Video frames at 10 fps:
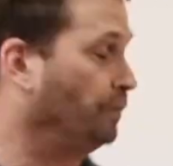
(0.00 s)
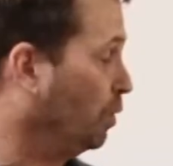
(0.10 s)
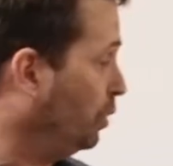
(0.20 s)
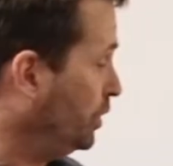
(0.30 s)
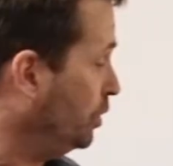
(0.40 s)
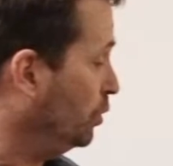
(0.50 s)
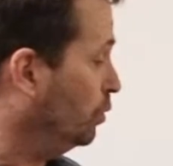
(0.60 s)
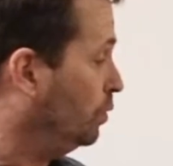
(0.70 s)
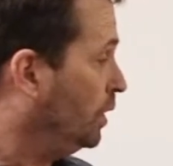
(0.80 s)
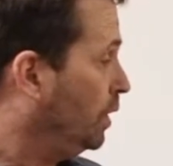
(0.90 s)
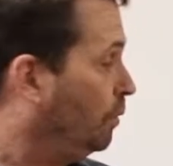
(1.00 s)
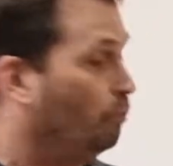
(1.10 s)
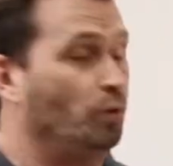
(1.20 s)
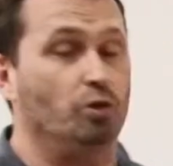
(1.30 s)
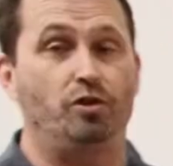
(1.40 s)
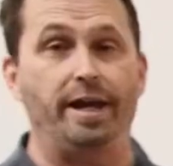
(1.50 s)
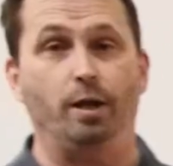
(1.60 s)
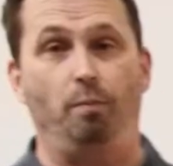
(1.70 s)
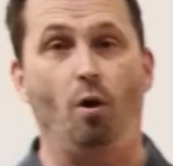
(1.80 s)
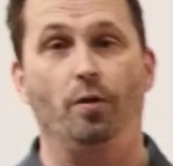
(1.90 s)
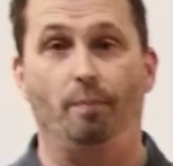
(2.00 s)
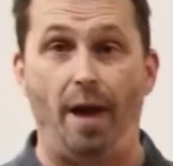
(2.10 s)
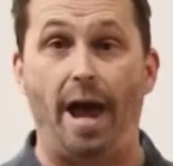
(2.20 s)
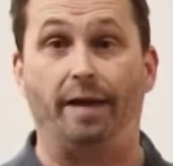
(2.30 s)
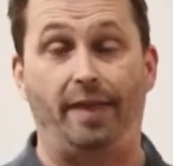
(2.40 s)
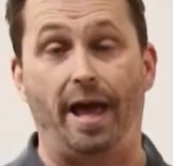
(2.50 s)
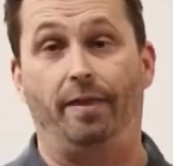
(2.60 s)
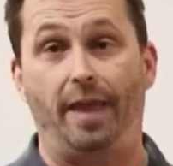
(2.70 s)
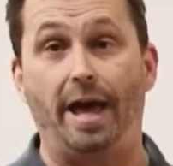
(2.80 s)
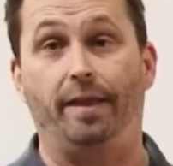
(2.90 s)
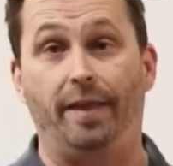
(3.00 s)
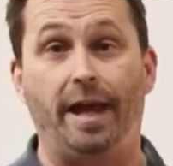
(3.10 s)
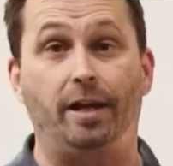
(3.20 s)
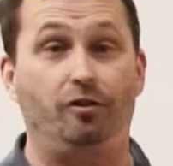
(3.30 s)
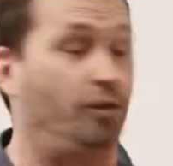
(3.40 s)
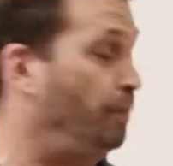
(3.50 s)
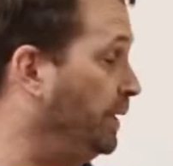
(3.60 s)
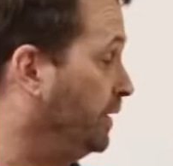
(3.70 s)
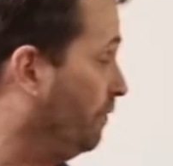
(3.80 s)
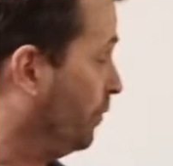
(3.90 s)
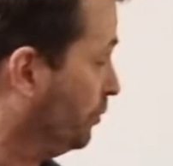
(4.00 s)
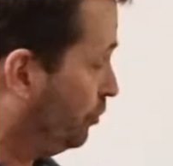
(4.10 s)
when you take it apart in the pack, that is the big difference.